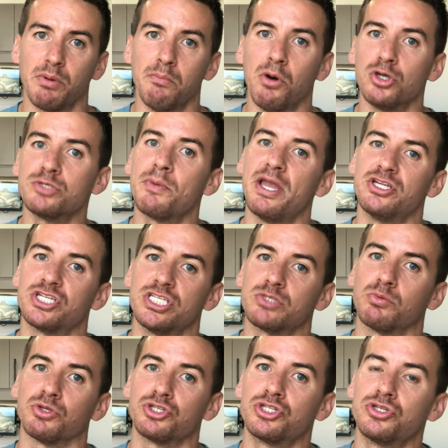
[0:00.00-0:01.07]
But most
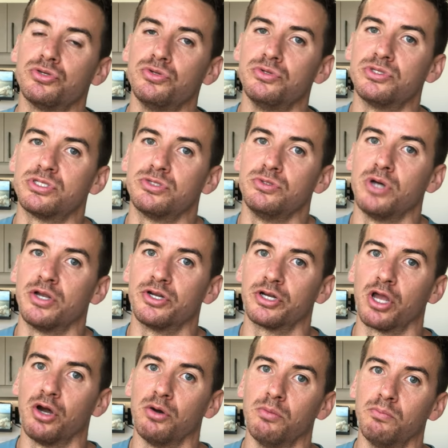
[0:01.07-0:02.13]
patients will choose to
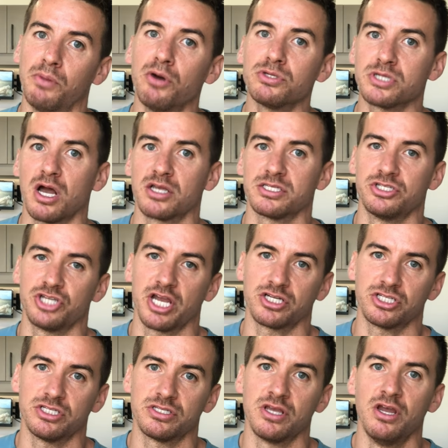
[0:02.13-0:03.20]
undergo Botox
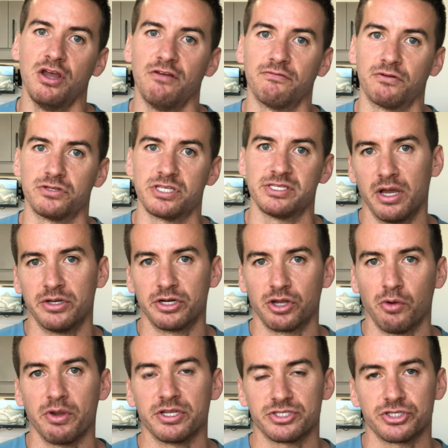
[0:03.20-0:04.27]
injections versus
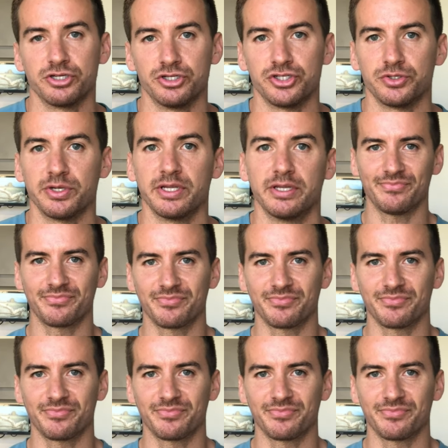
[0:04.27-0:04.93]
undergoing surgery.